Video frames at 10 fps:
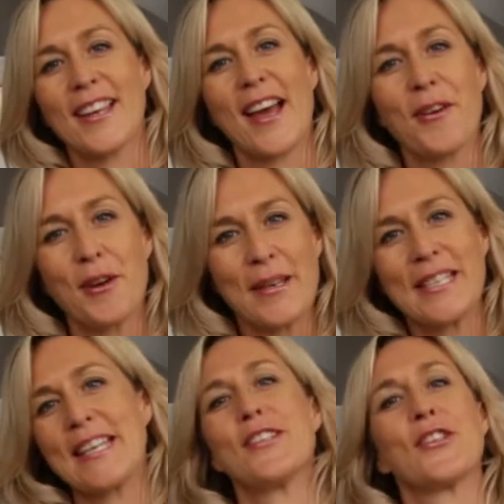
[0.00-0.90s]
Today I'm going to be
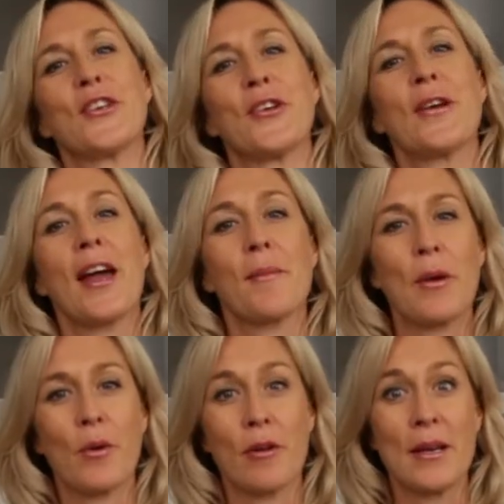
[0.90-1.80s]
teaching you how to
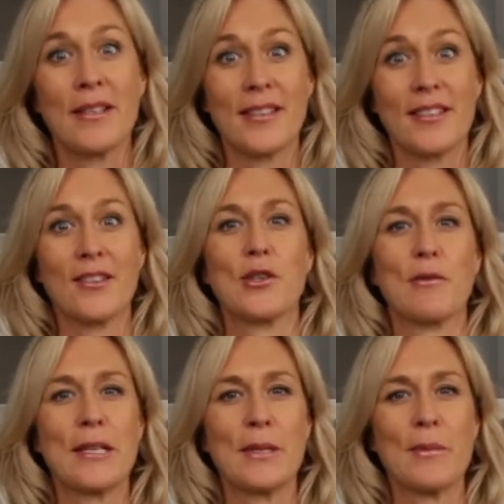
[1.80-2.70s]
make one of my
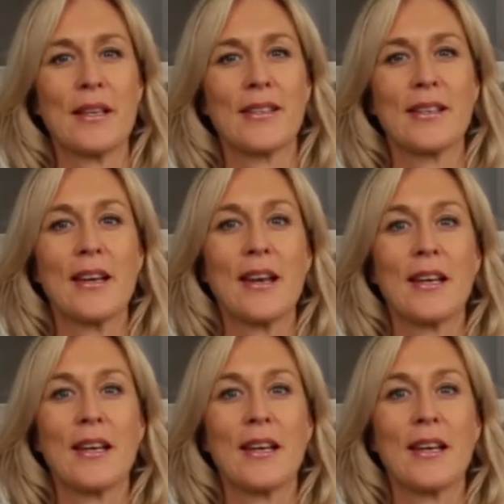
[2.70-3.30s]
signature recipes.